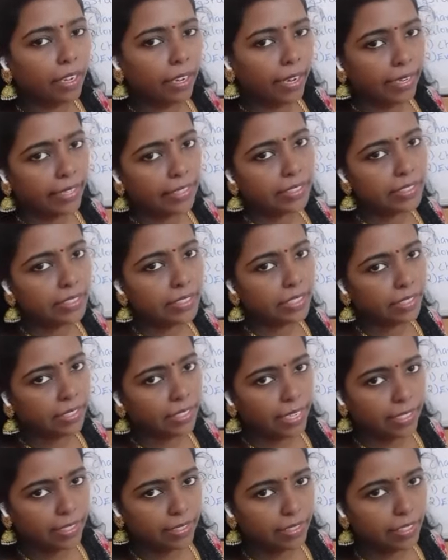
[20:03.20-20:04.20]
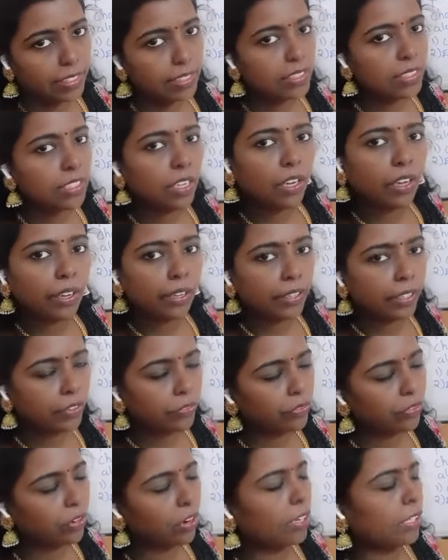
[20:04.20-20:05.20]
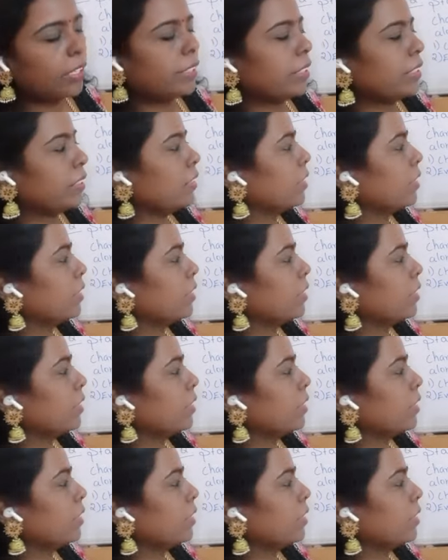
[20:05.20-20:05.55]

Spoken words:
hydrogen gas is evolved.